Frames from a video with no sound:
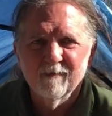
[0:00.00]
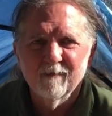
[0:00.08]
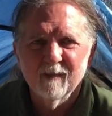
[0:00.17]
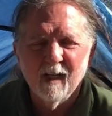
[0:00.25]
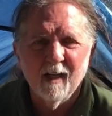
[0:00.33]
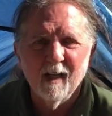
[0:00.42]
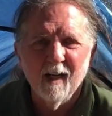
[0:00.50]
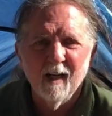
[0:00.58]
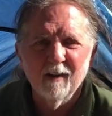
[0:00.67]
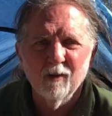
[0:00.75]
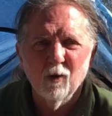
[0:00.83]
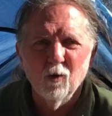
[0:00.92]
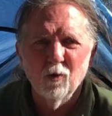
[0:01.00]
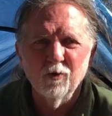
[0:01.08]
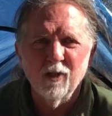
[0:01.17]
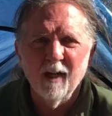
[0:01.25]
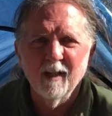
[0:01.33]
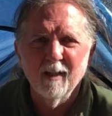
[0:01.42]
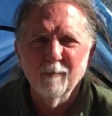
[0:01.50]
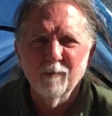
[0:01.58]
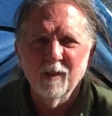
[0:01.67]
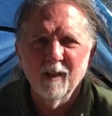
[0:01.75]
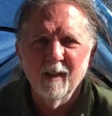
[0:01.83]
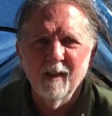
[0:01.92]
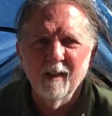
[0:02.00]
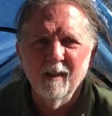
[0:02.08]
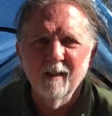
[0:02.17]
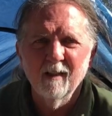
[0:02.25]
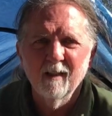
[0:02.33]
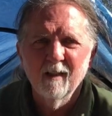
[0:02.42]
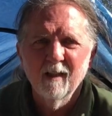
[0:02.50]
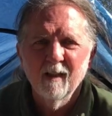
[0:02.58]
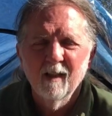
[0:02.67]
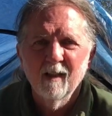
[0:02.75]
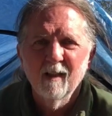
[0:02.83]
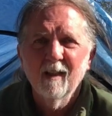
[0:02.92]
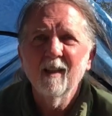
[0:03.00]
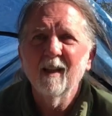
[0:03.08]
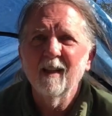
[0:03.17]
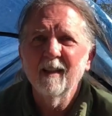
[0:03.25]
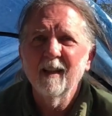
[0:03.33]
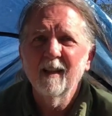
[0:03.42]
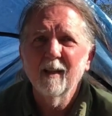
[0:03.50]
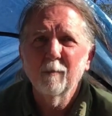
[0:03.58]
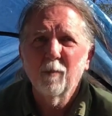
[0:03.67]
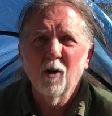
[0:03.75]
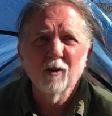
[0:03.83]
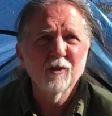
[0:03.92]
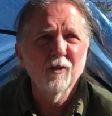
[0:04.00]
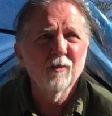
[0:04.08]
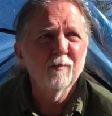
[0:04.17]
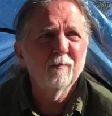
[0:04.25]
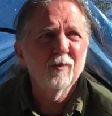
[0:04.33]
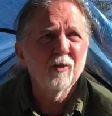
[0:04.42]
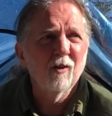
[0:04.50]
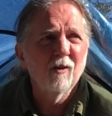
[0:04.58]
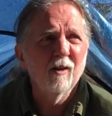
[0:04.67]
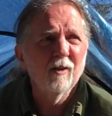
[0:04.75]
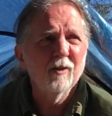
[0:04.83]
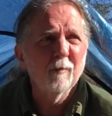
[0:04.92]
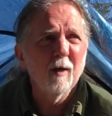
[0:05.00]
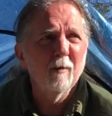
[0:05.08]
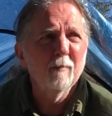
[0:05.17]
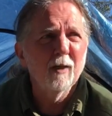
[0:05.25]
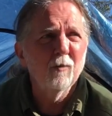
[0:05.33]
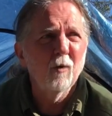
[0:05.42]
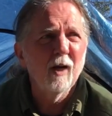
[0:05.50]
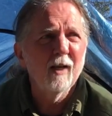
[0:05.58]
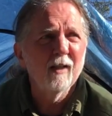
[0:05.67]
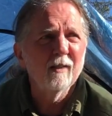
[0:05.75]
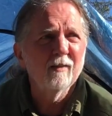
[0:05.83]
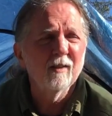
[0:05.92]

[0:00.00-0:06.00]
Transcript: Got to hike the whole JMT, and I did get a partial charge about midway at